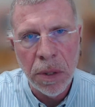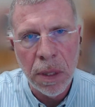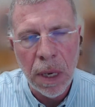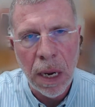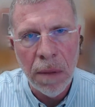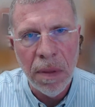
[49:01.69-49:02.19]

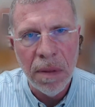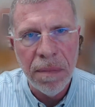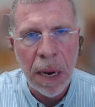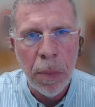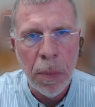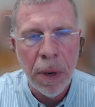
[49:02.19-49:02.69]
of the
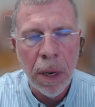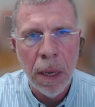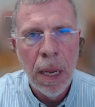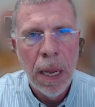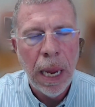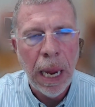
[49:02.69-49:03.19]
fabric,
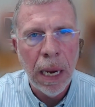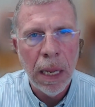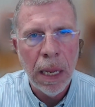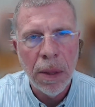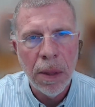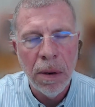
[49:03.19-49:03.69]
and the
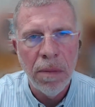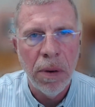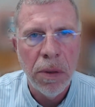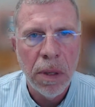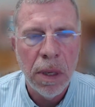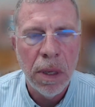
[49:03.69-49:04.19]
third
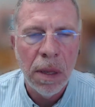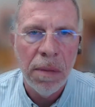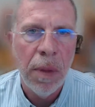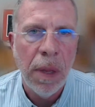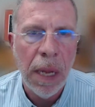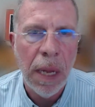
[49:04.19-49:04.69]
version of the,
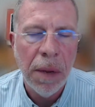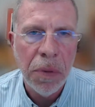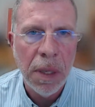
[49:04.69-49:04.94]
the FCC